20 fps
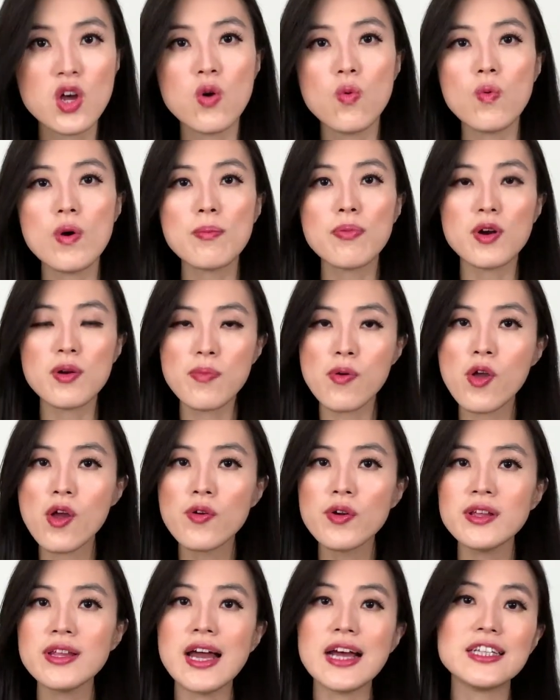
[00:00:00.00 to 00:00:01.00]
When
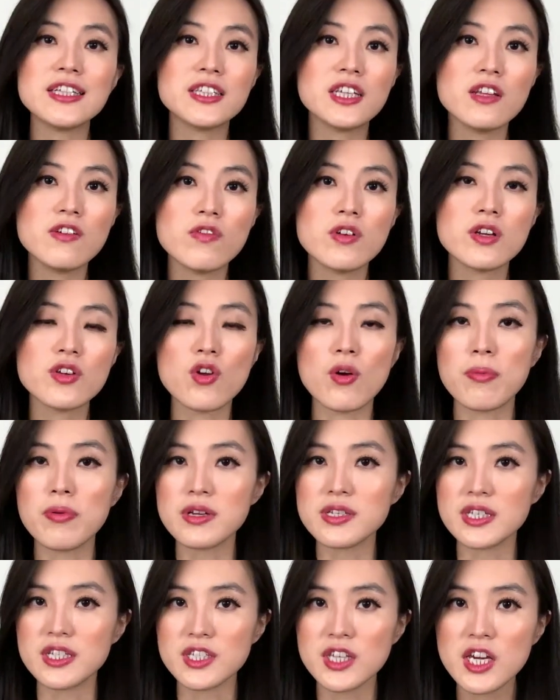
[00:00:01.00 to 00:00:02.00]
preparing and delivering your
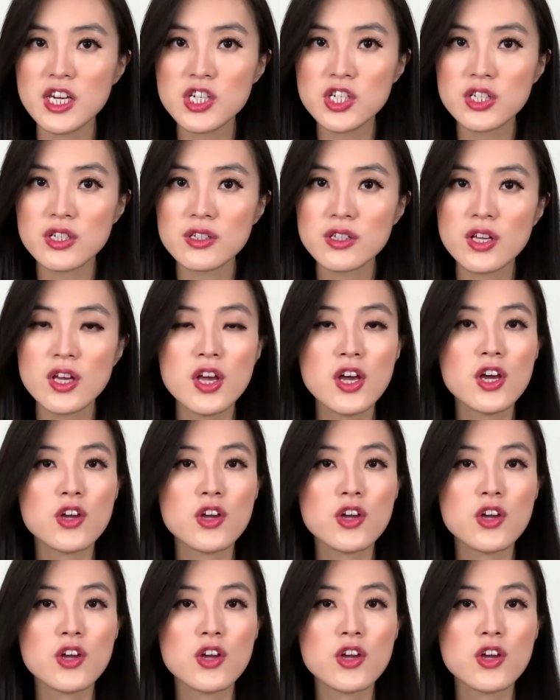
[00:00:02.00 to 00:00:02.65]
presentation,